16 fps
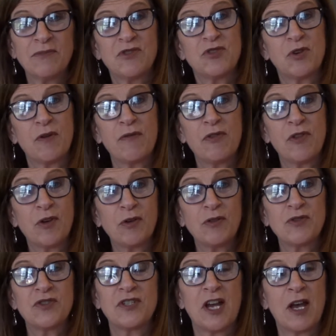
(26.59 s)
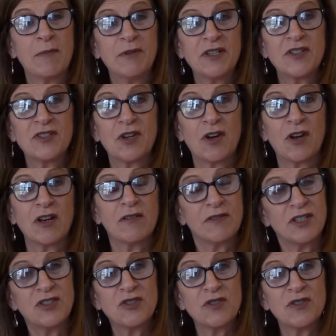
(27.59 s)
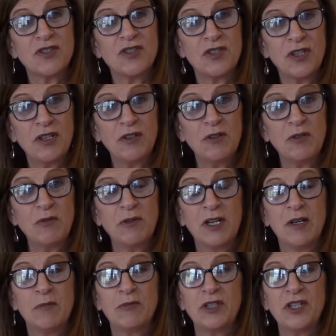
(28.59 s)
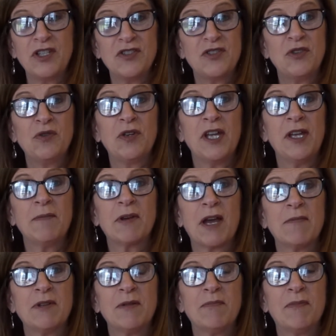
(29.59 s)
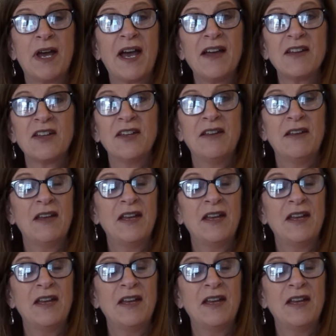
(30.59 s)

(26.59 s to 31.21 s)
So if those topics are of interest to you, please do keep coming back.